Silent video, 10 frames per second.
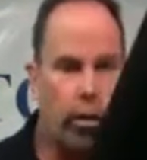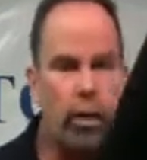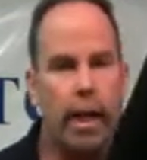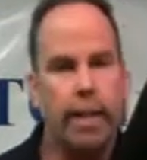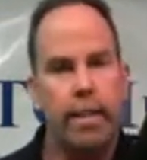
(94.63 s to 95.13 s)
cord
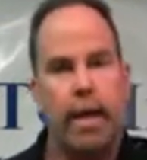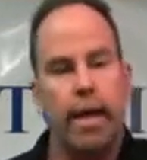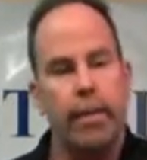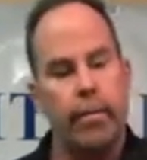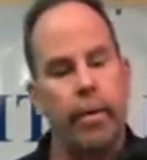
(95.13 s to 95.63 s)
lock
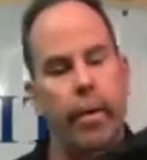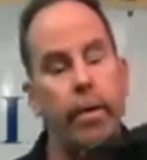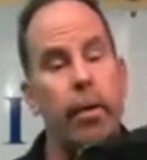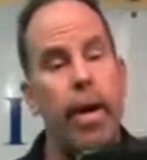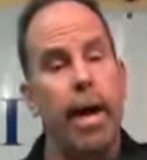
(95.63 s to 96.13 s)
tight, and
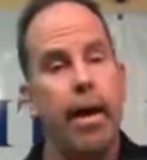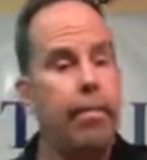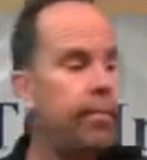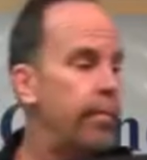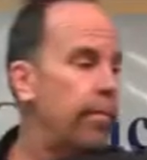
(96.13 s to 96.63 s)
there I
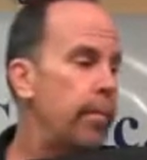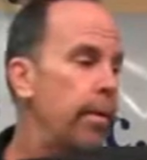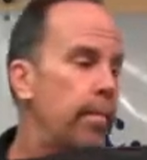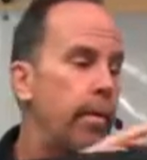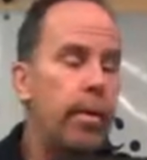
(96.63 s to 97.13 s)
have
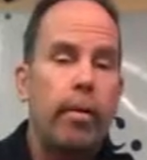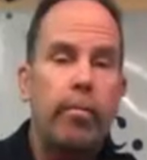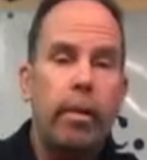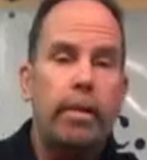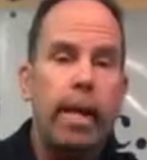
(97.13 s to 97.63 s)

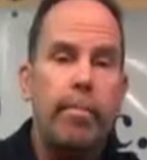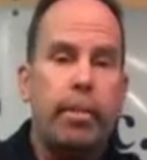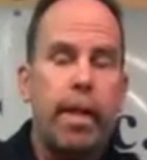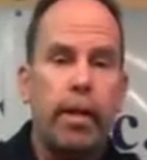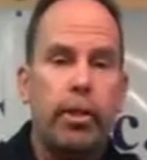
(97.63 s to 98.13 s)
front sight
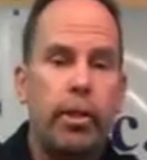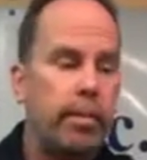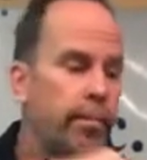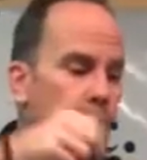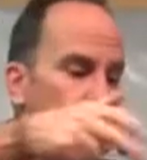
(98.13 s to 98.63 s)

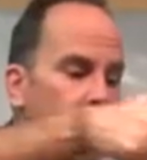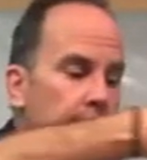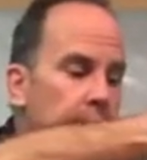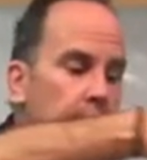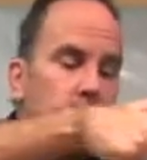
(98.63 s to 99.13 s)
protection
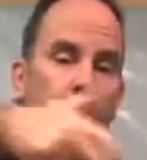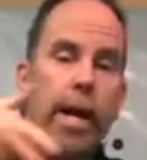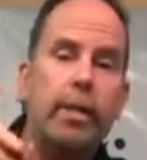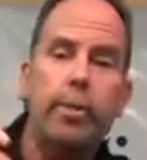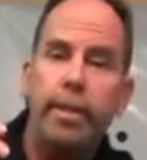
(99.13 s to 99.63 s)
and a little
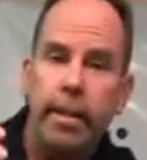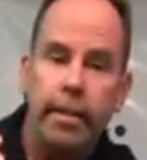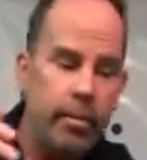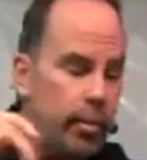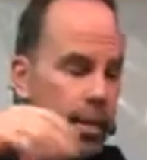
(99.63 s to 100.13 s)
scratch
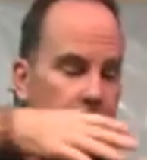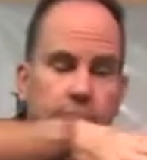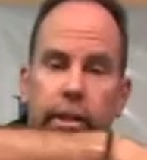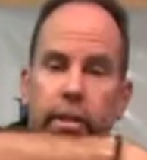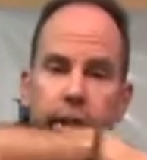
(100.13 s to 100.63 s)
resistant
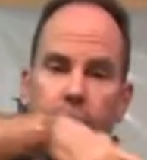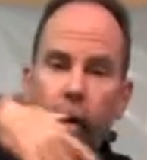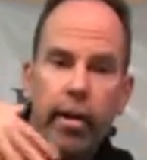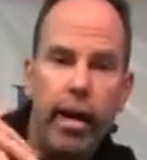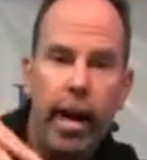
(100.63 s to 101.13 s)
protection as
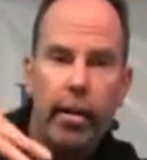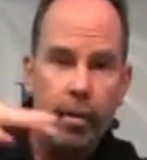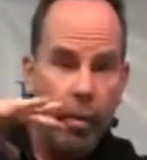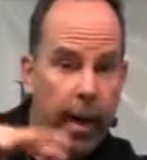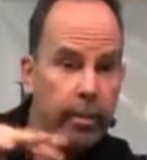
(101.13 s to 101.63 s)
far down
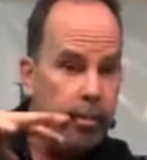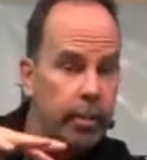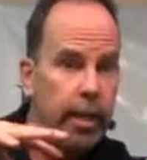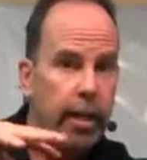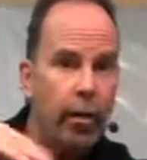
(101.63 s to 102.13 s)
in my
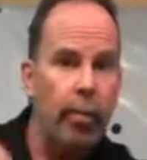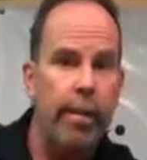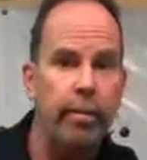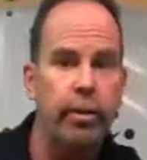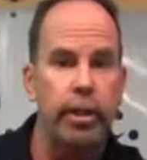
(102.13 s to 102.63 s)
particular
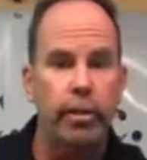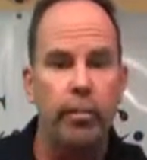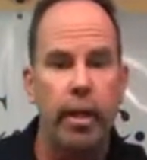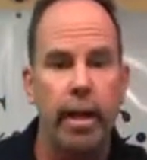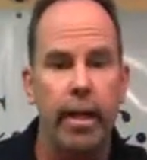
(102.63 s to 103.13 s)
rifle system
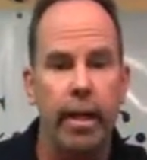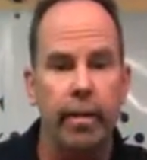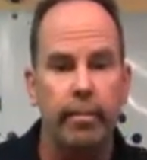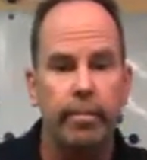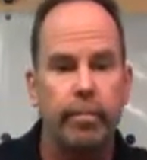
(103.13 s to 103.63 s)
that I need.